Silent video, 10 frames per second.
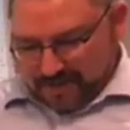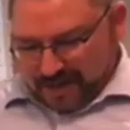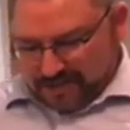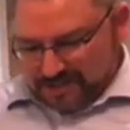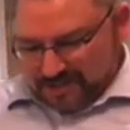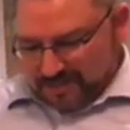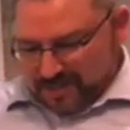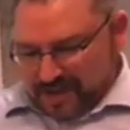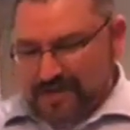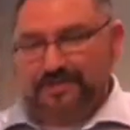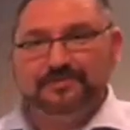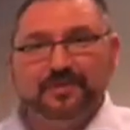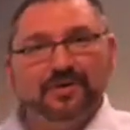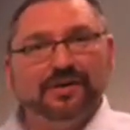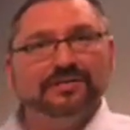that I should obey his
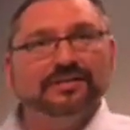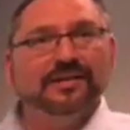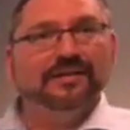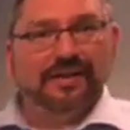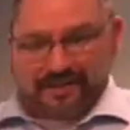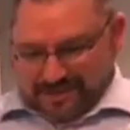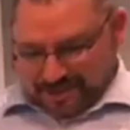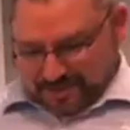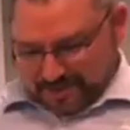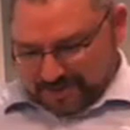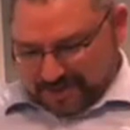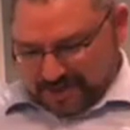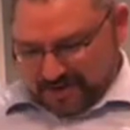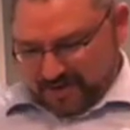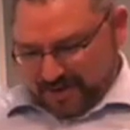voice and let Israel
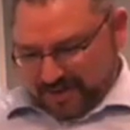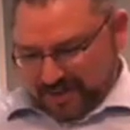go?